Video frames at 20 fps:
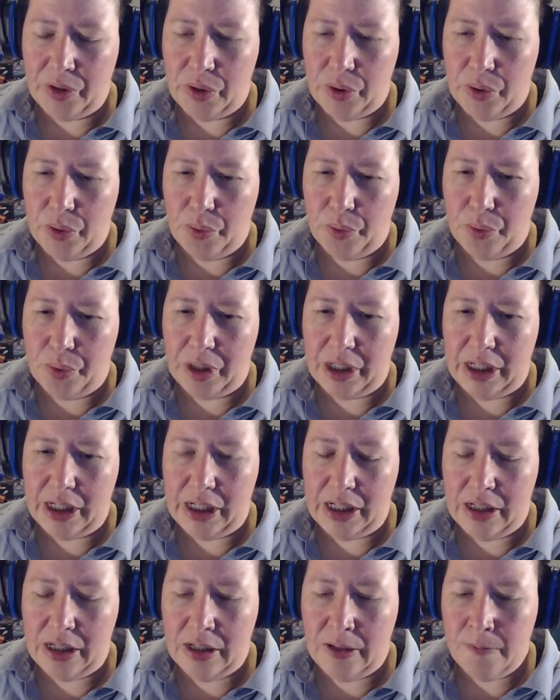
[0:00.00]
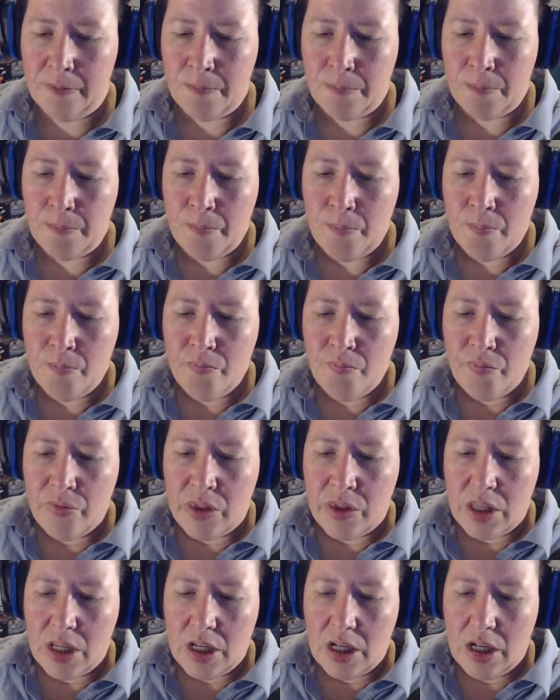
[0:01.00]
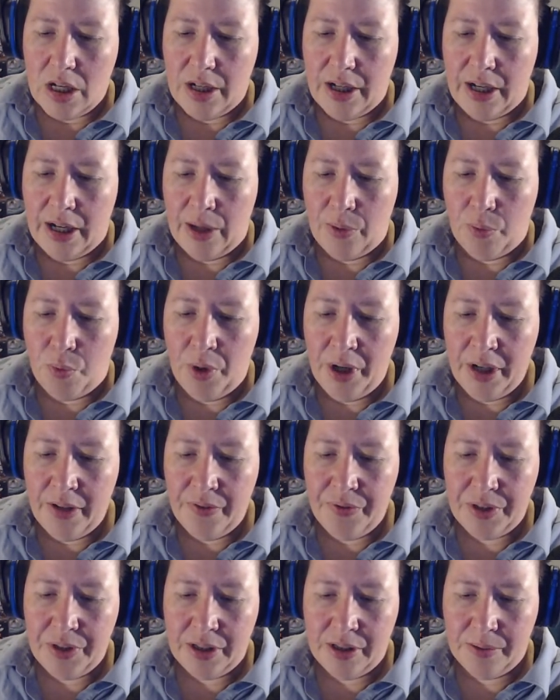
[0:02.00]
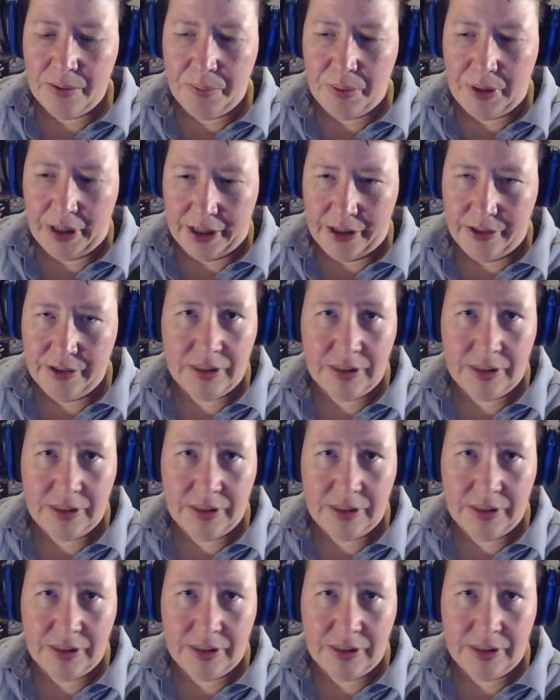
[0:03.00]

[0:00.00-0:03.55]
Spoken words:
We one of the players,